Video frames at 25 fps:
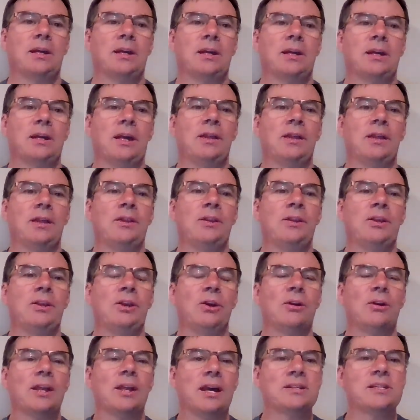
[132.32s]
"In the early
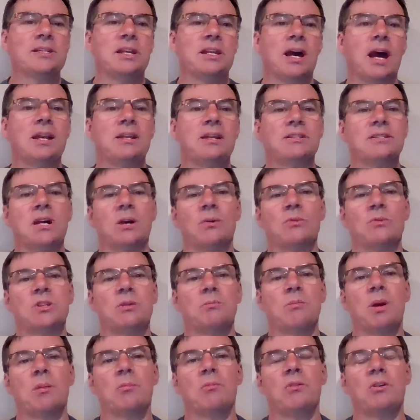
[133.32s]
1990s, I was a
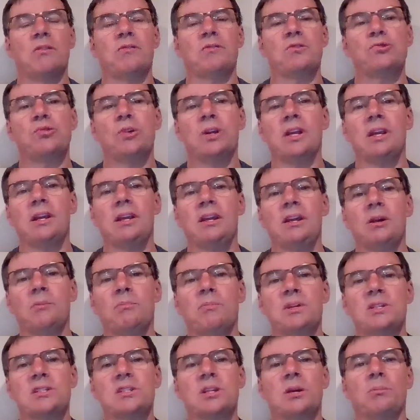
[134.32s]
member of Trinity
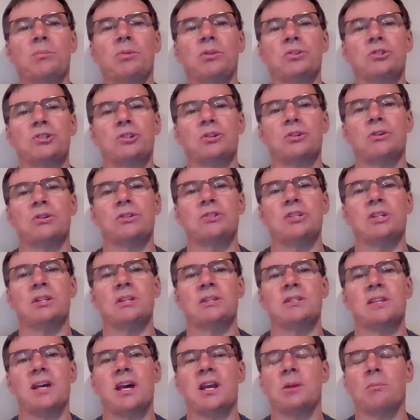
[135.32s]
Episcopal Church in
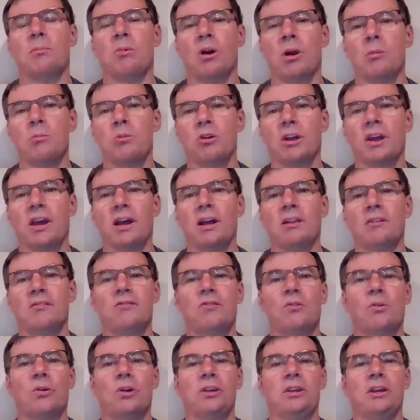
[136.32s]
Santa Barbara,
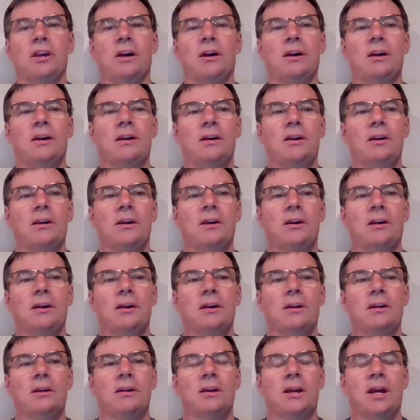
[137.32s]
California.
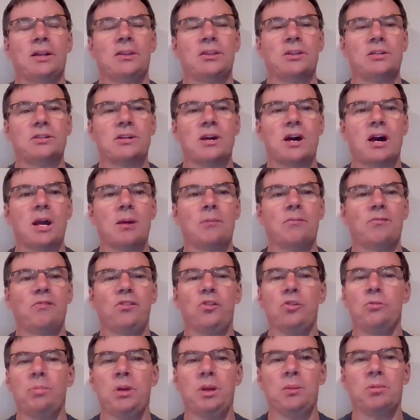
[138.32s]
At the time,
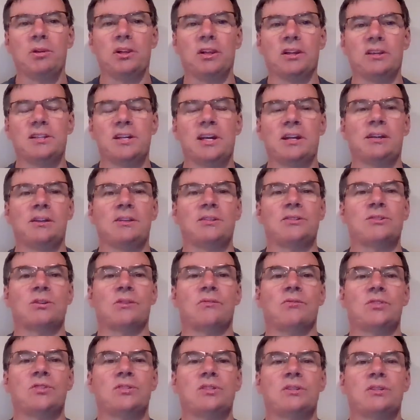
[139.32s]
few people attended
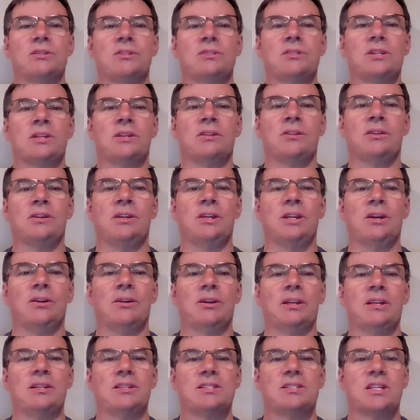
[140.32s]
services in the
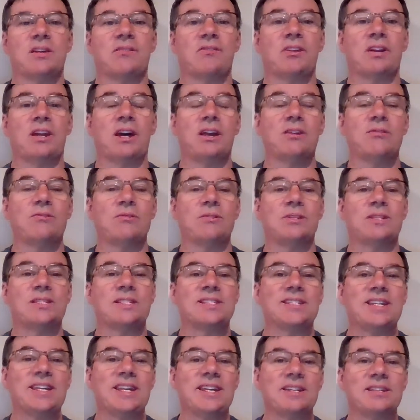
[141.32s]
nearly
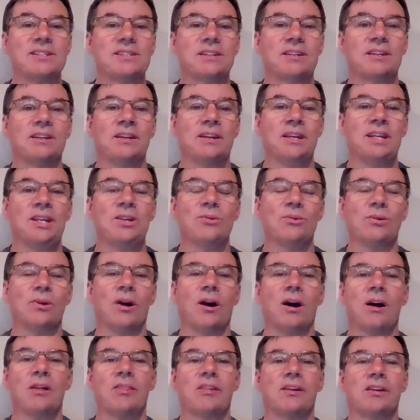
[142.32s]
700-seat
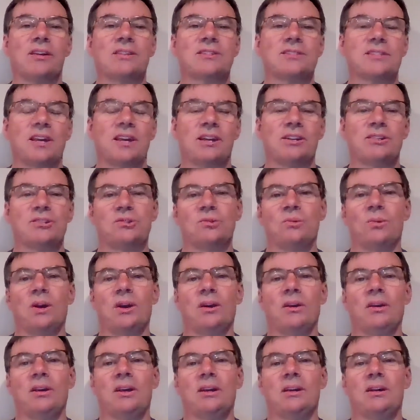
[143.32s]
neo-Gothic
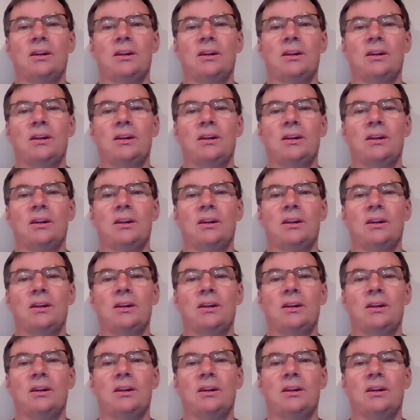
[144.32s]
sanctuary.